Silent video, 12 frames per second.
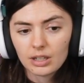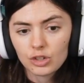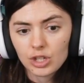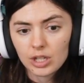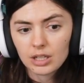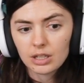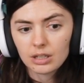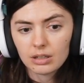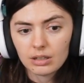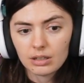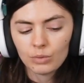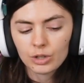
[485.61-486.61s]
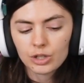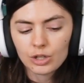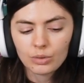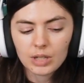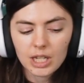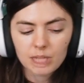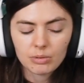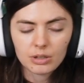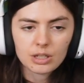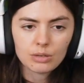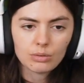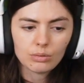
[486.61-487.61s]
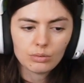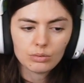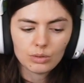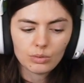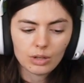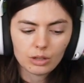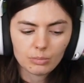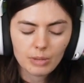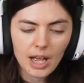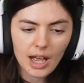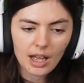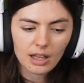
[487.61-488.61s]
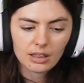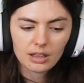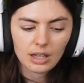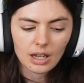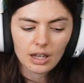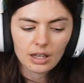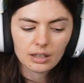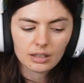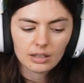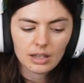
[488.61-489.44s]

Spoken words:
She was so desperate to do another path that